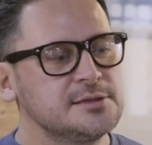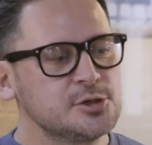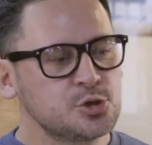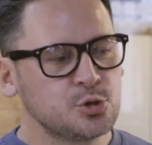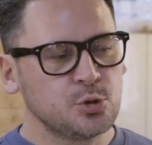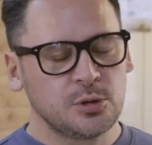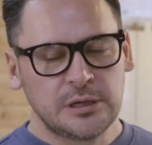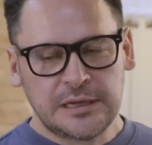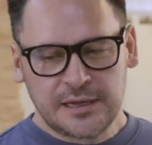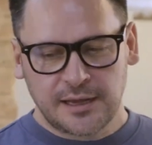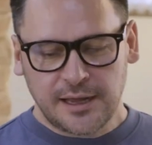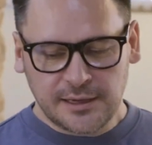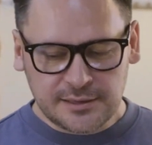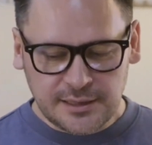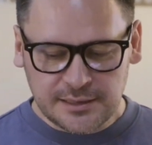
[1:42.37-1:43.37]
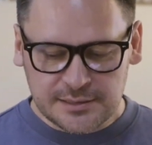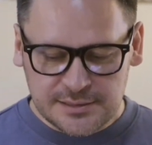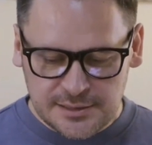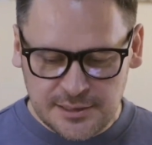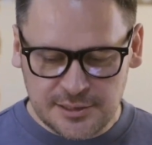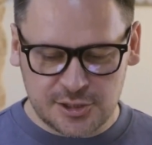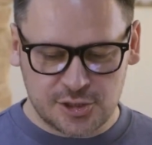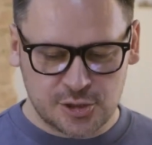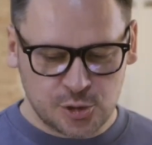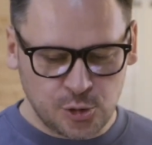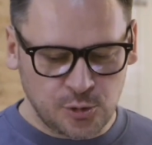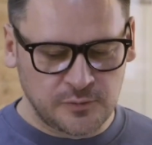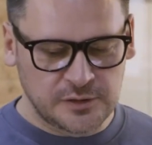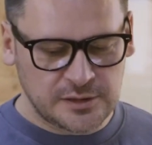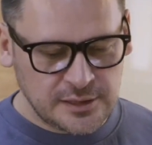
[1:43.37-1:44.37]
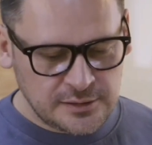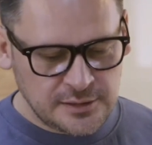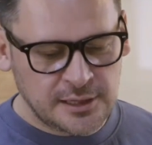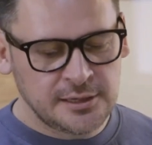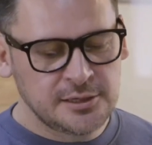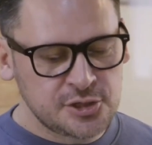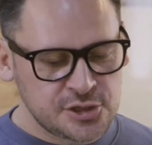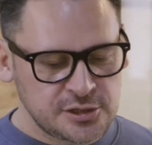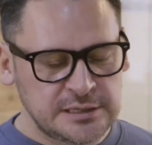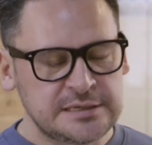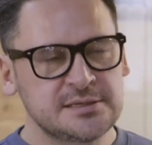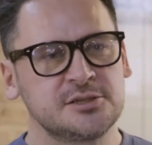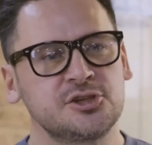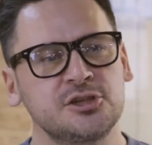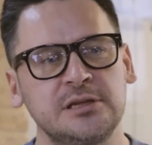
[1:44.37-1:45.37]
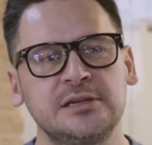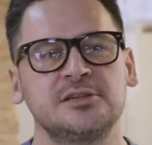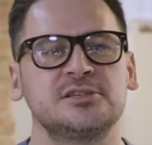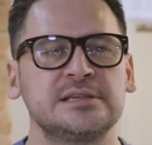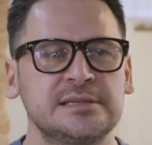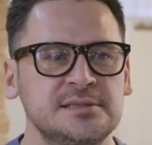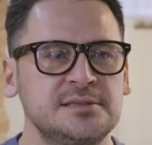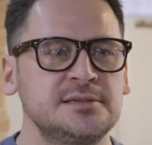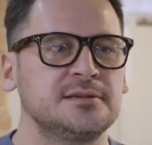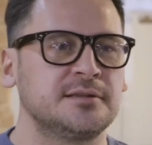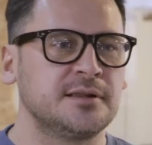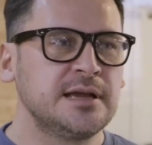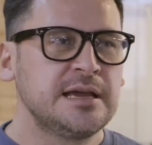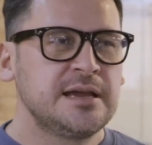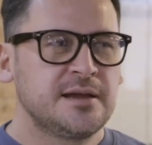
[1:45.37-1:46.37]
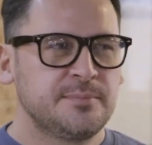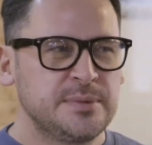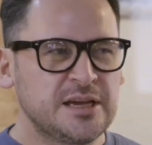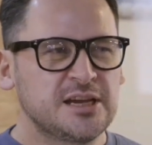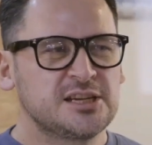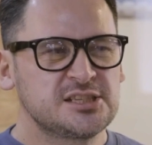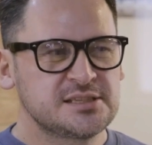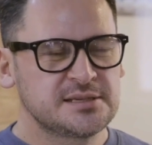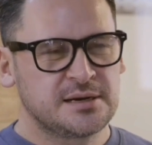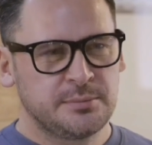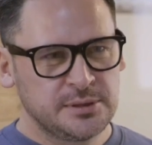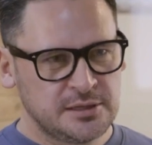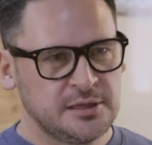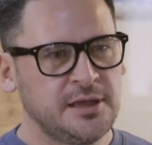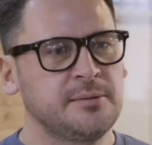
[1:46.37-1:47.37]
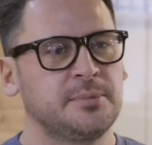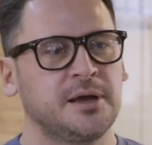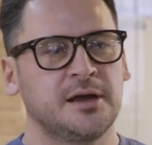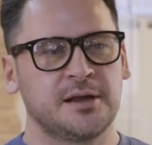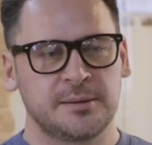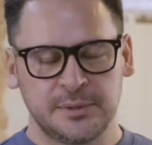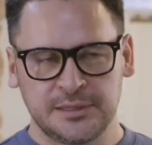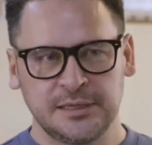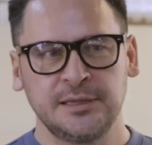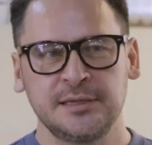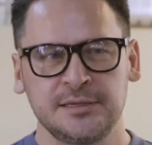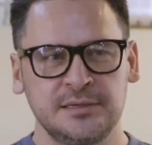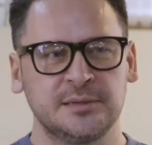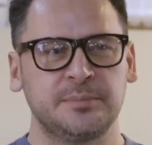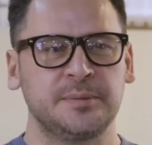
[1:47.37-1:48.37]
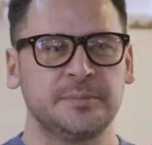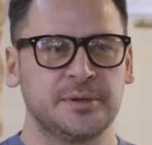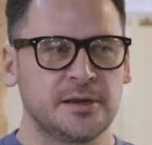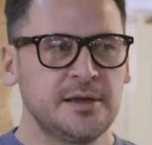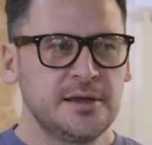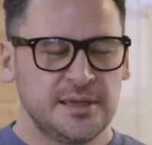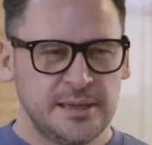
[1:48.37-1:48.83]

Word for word: the company developed the most widely used model of fountain pen in the history, the Parker